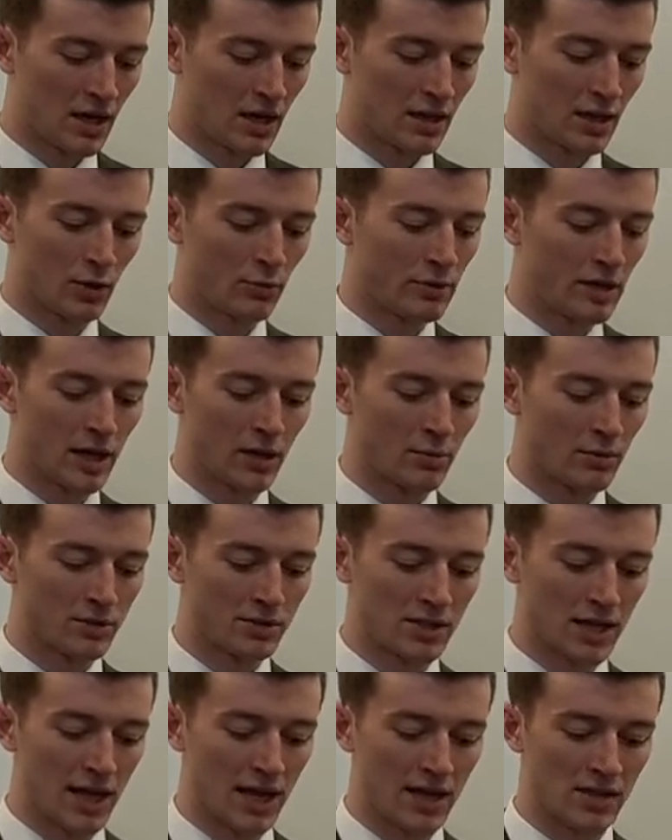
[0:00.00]
They'll be able
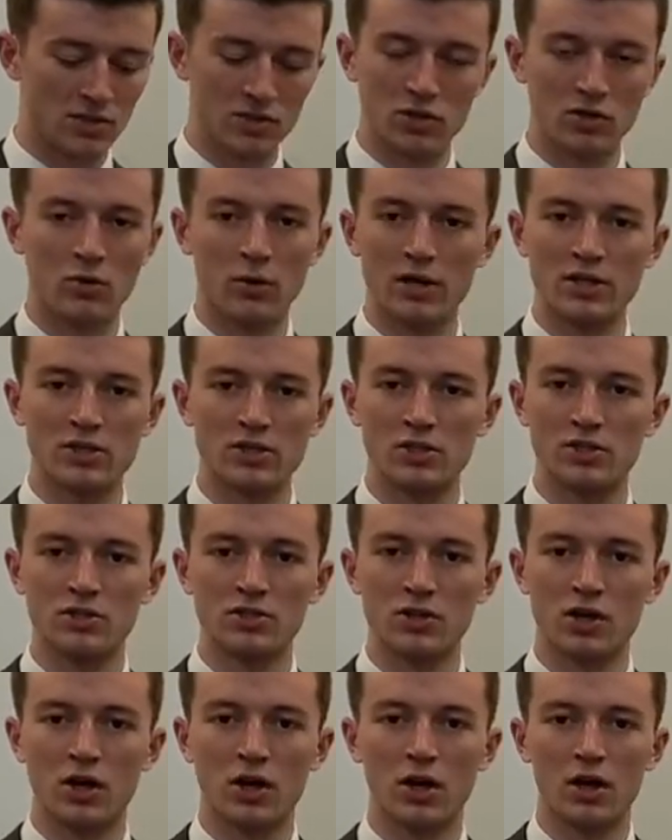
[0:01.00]
to answer
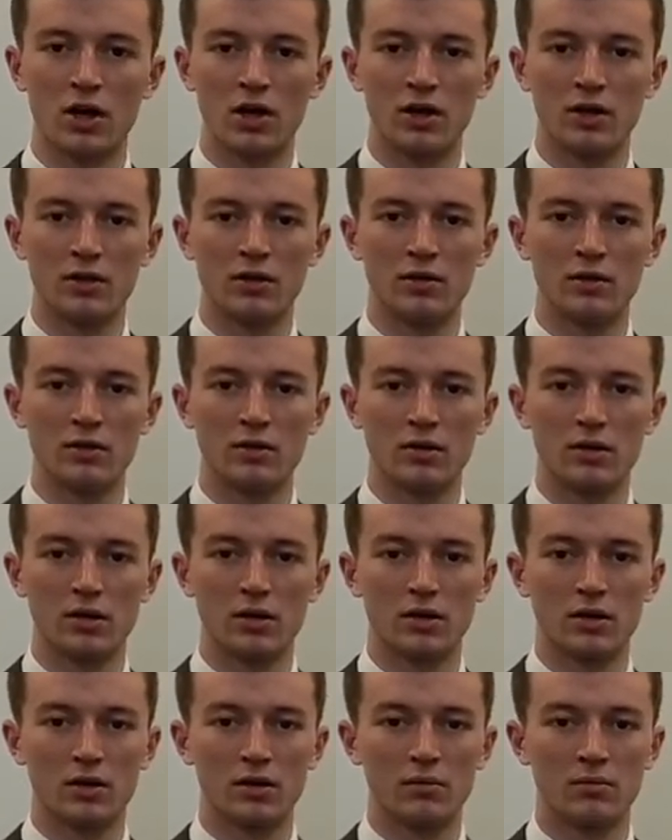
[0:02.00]
questions on
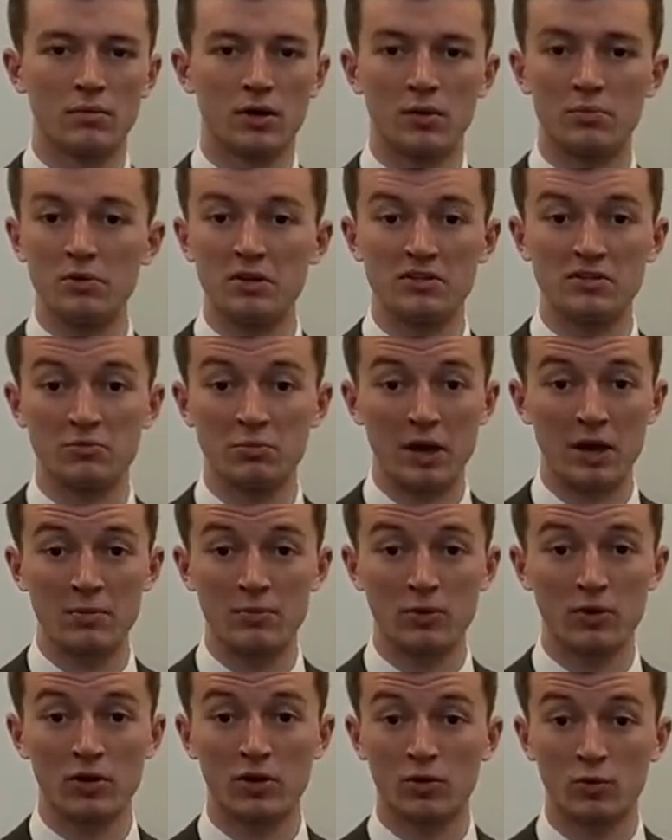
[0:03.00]
a piece of
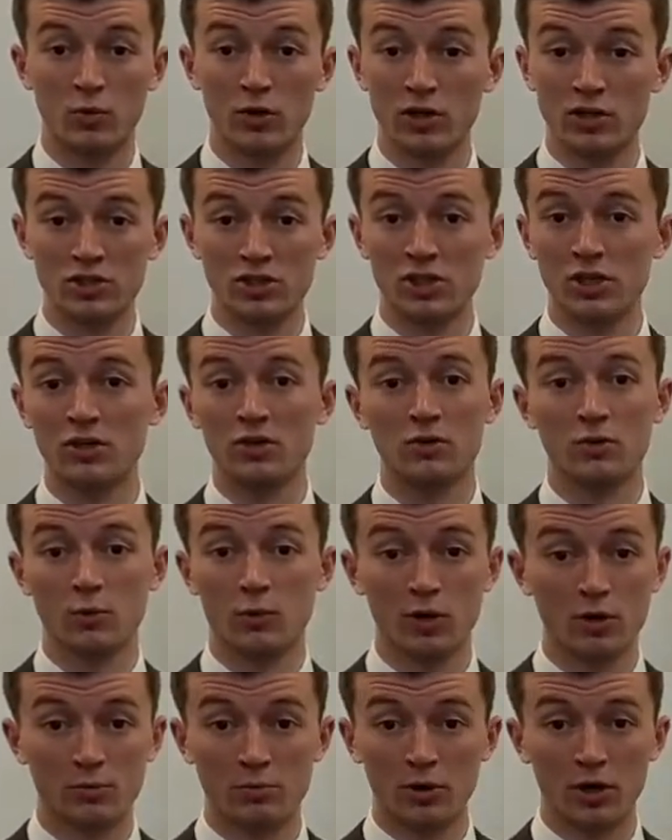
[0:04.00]
paper, on a worksheet or
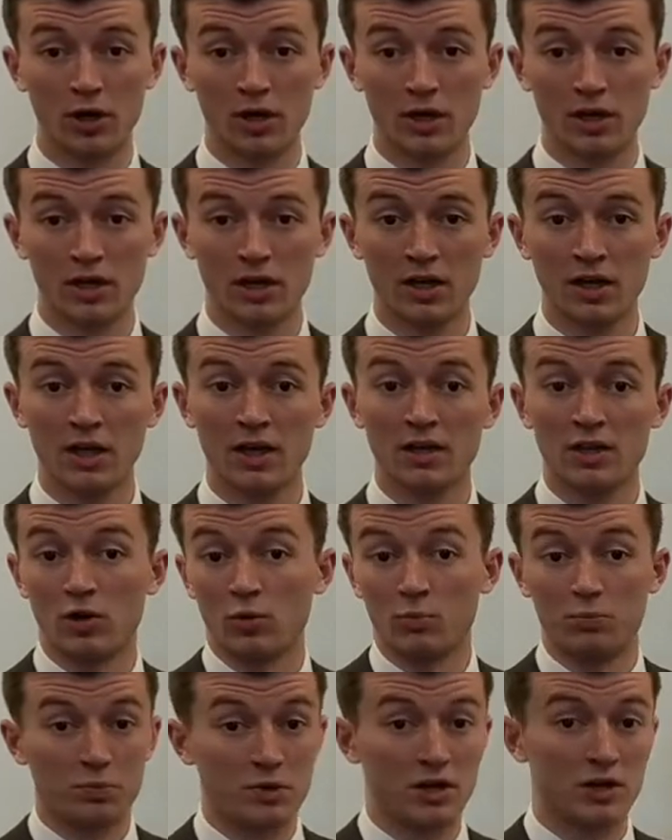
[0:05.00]
a workbook.
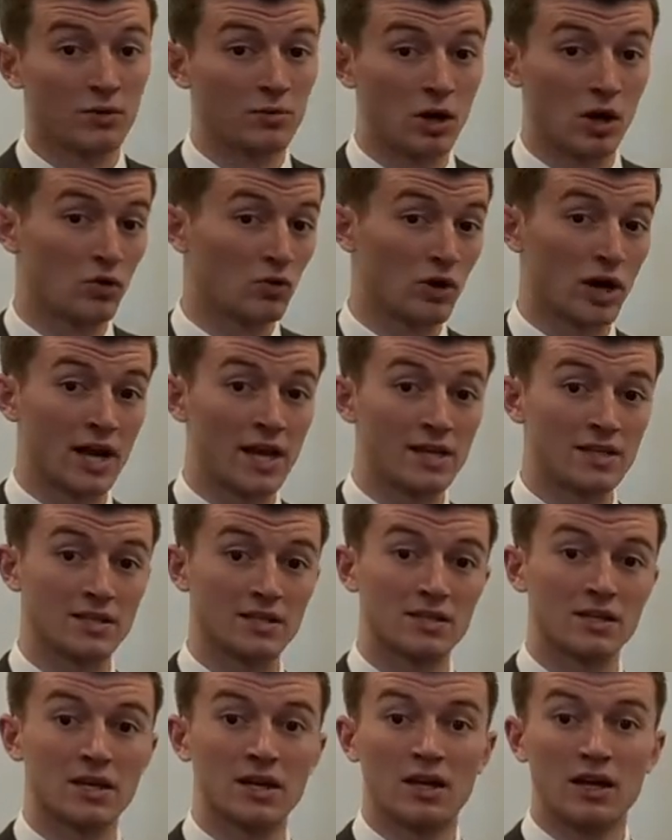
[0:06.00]
They'll get them all
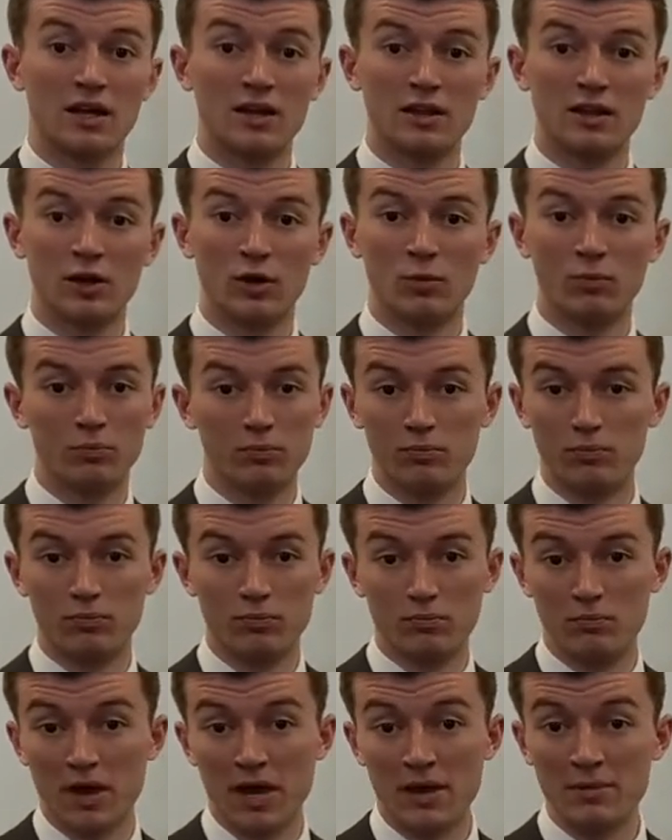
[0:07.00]
right. They'll
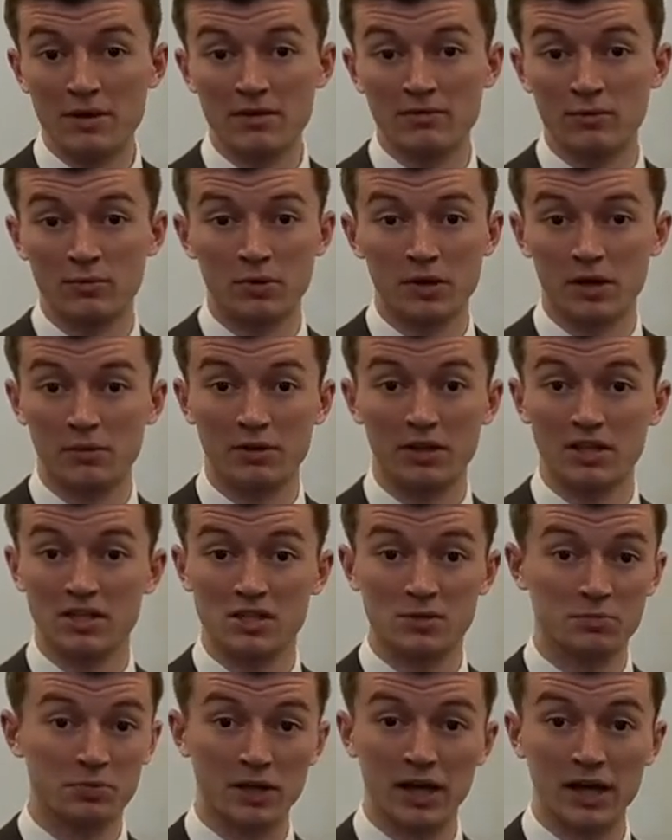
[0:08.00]
maybe even be able to
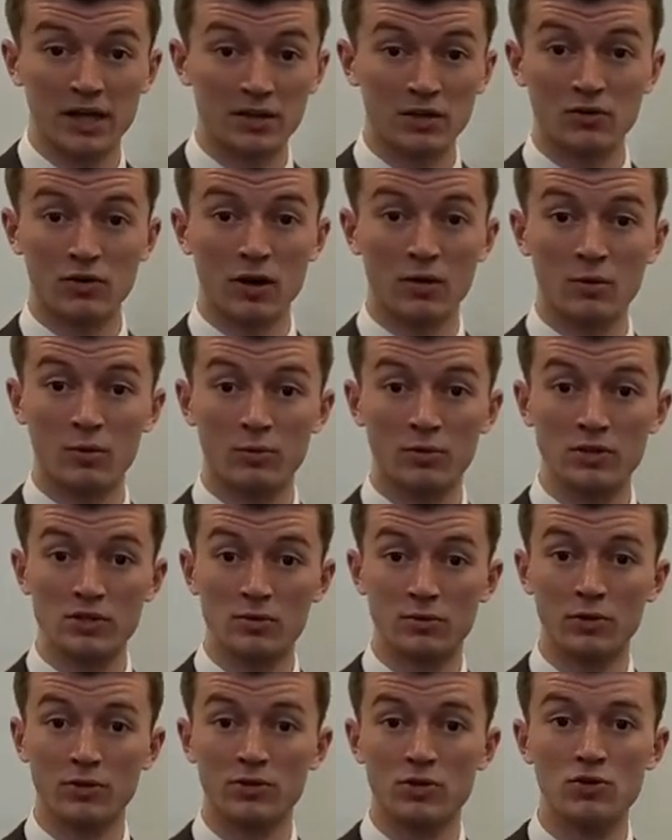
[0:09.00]
explain the grammar
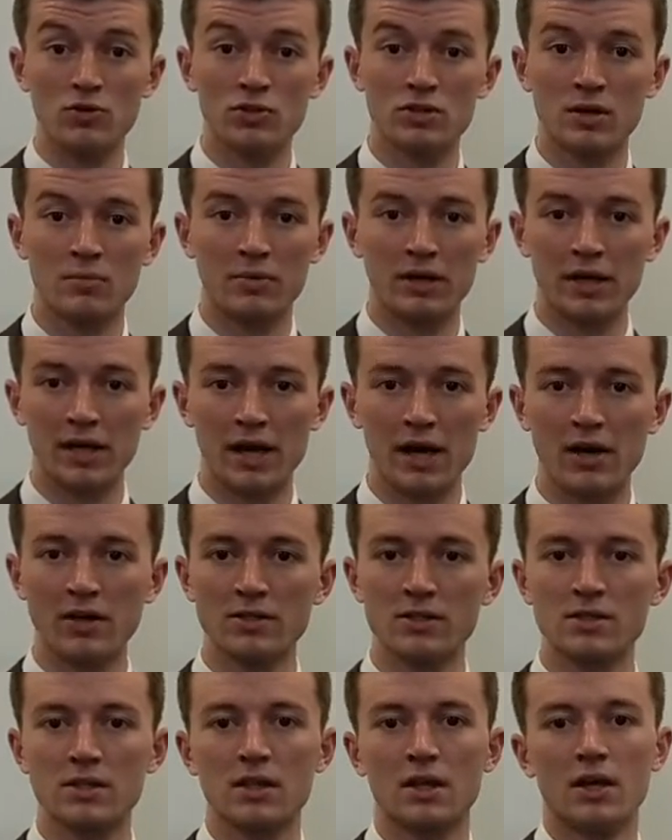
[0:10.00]
principle to somebody
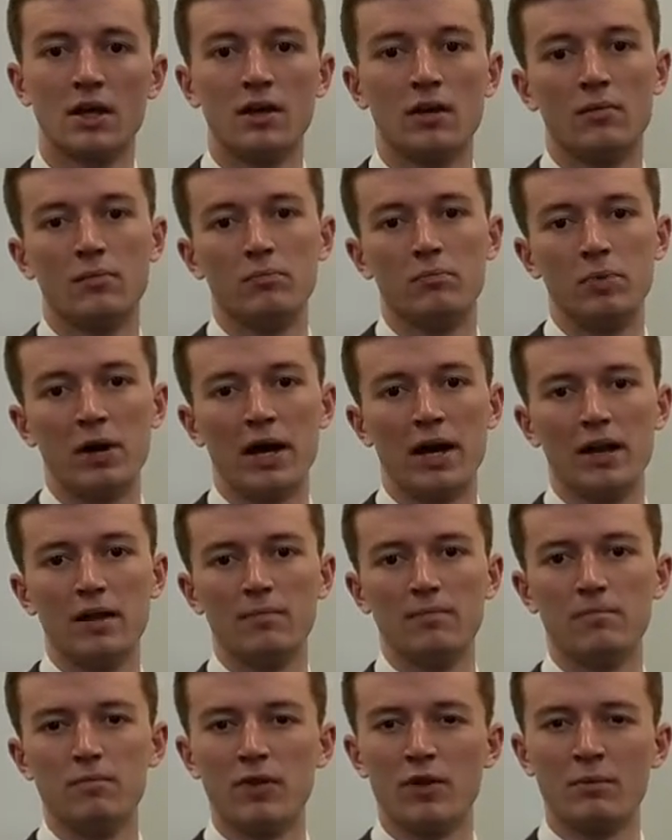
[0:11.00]
else,
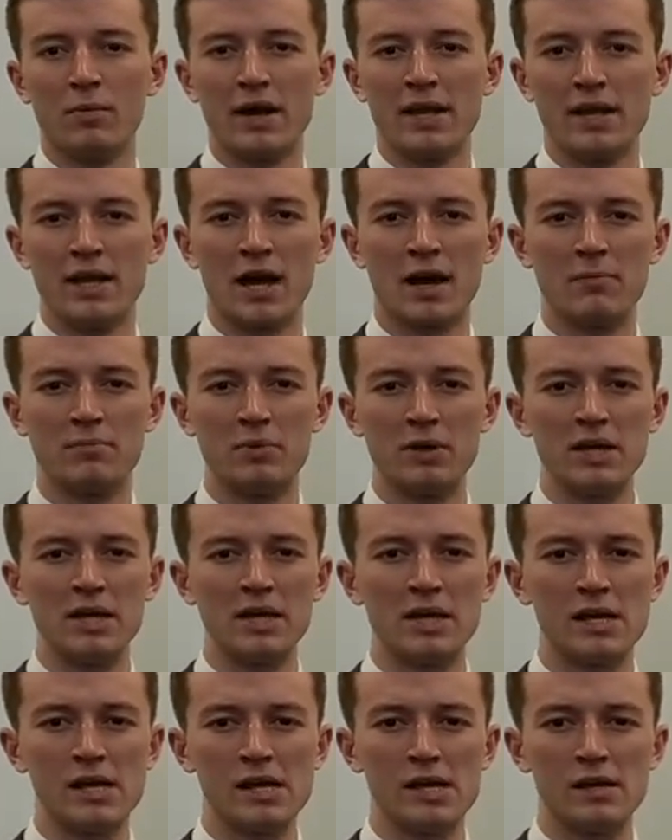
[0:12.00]
but there might not
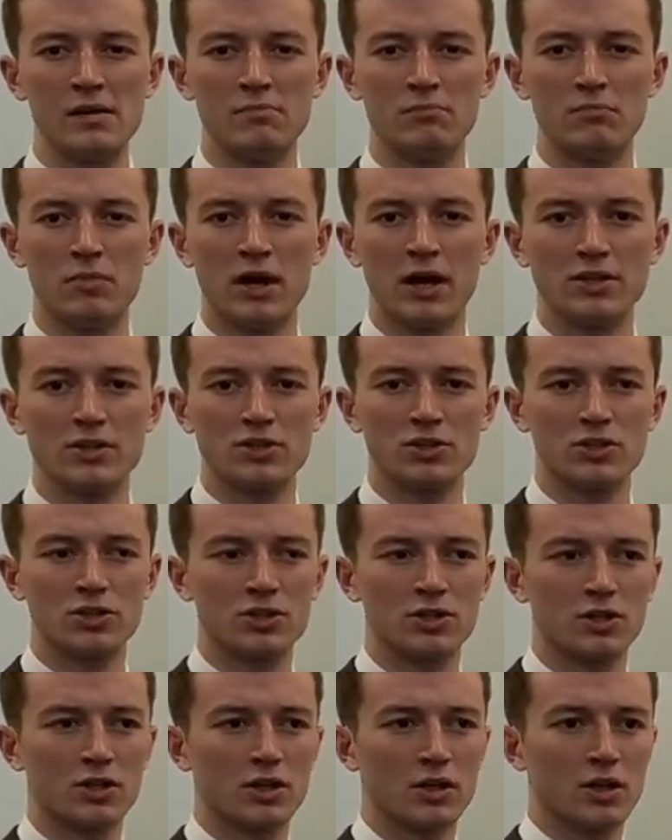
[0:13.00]
be
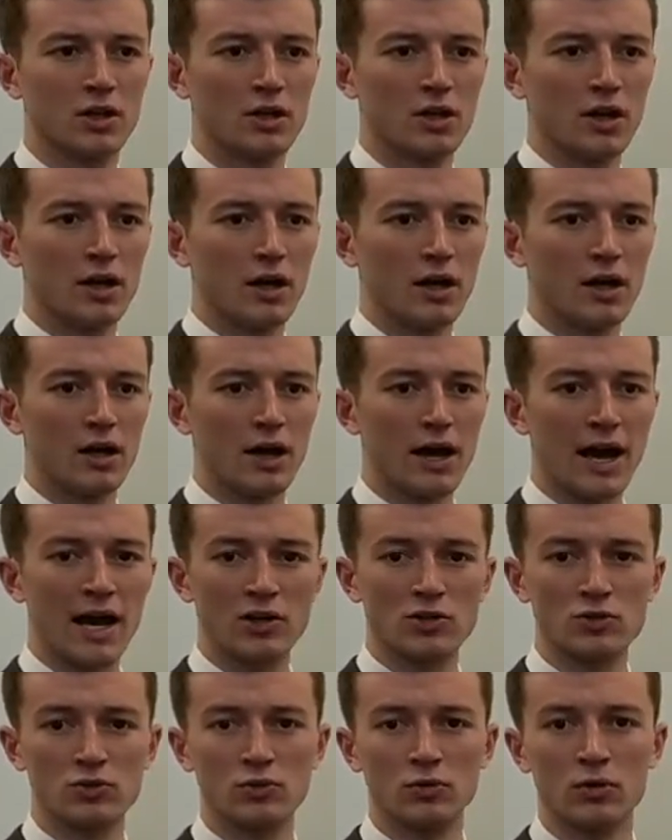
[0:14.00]
much
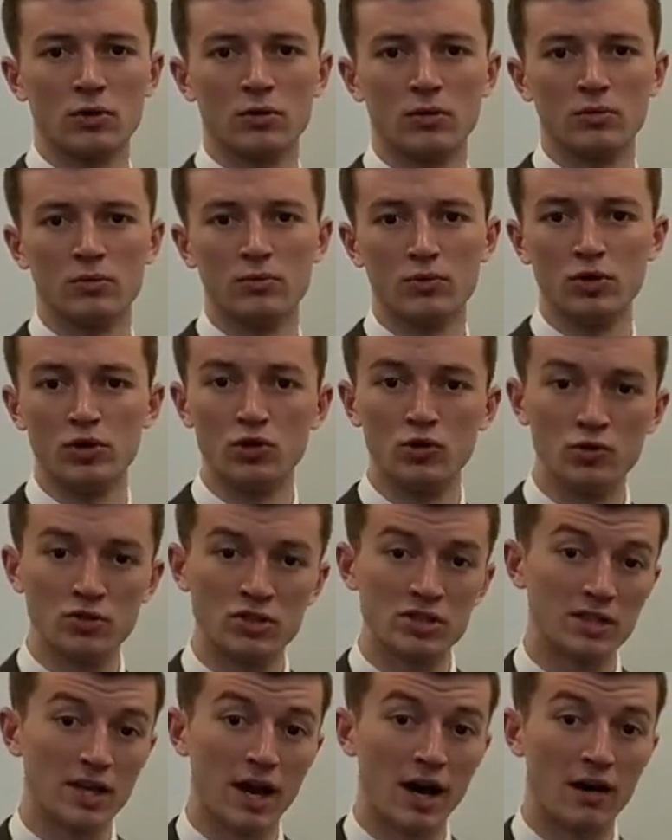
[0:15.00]
actual
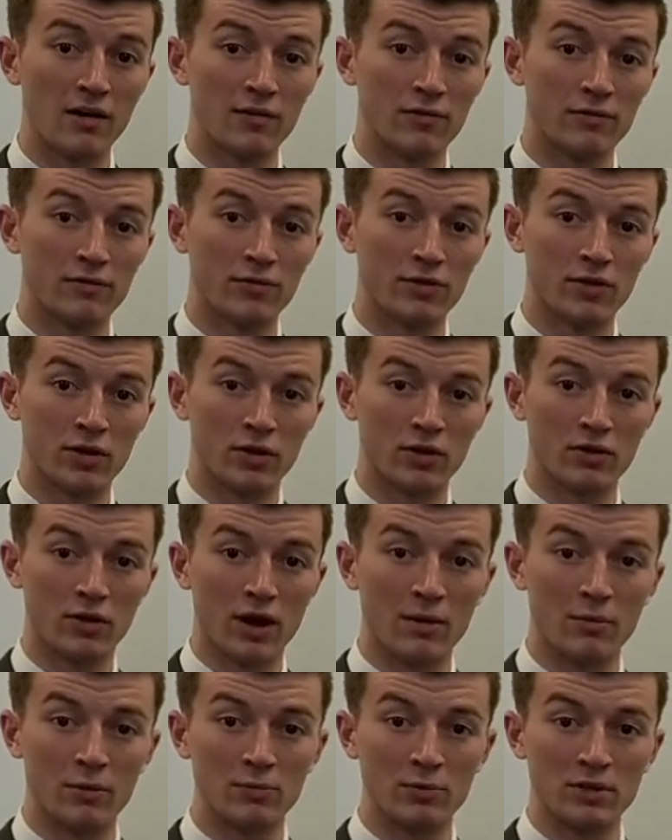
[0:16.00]
use of the
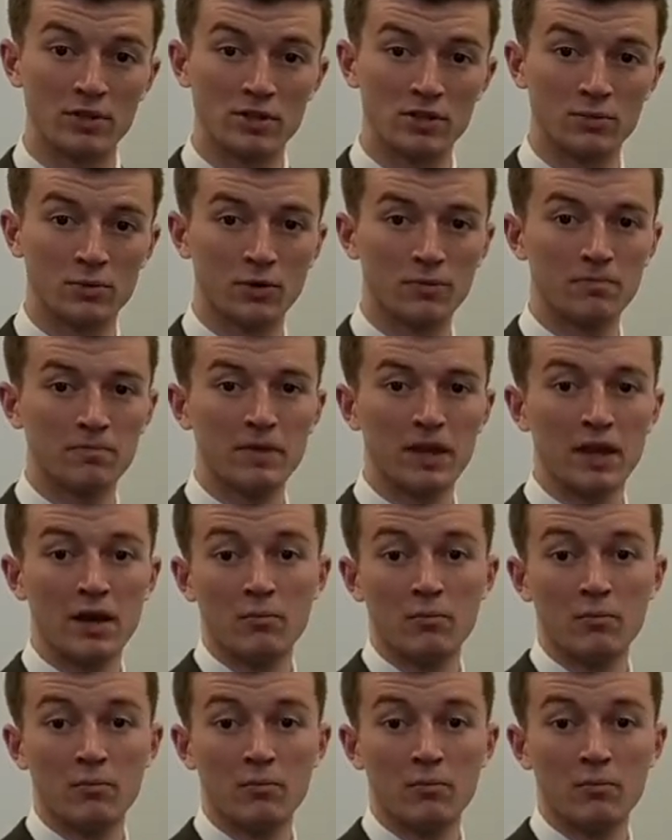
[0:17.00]
grammar principle.